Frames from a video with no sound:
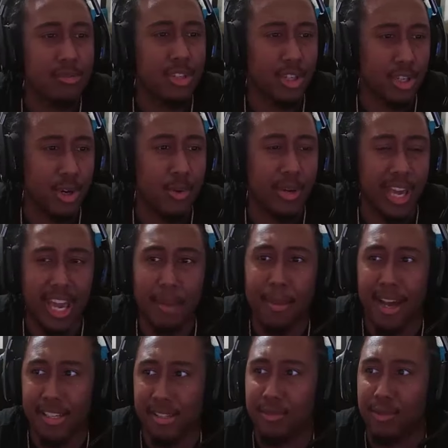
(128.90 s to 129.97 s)
to go game
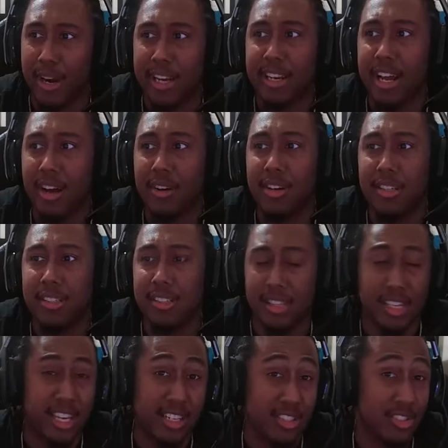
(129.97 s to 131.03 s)
as of right now, because
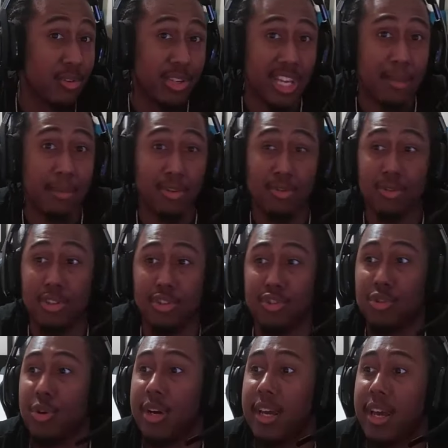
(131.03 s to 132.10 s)
again, it's the only game I truly
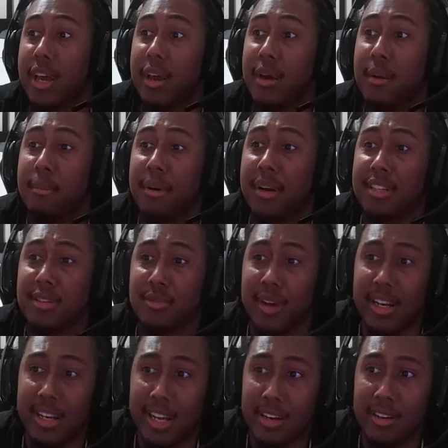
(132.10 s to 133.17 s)
enjoy. But as of
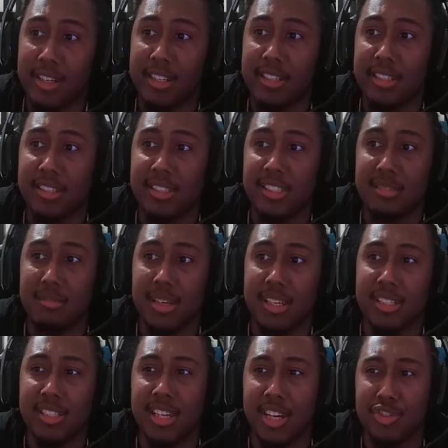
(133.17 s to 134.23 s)
right now, it doesn't seem
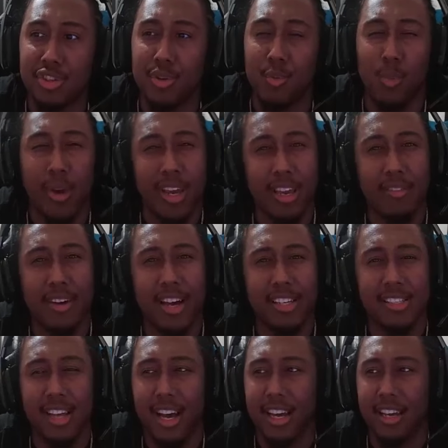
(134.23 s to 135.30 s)
like it's catching wave
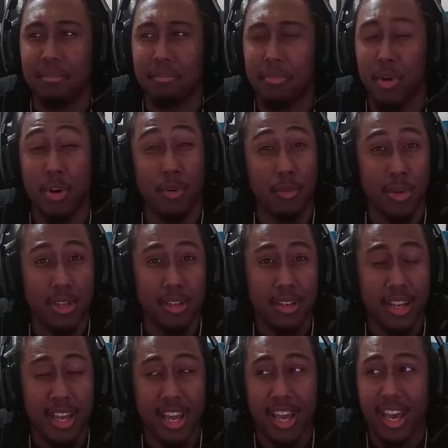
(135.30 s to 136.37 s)
as I thought it would,
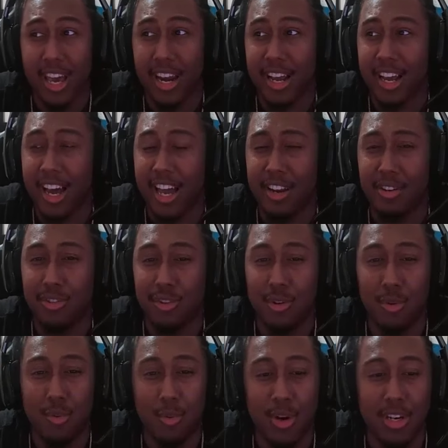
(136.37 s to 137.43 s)
and I kind of
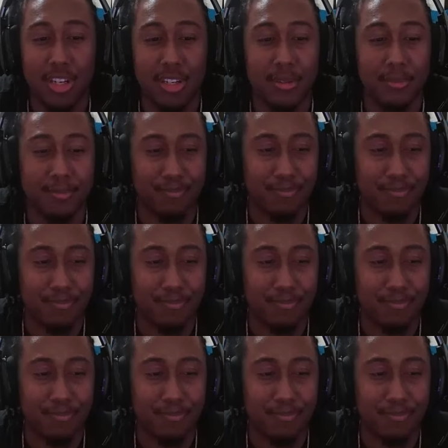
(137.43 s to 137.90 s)
don't want to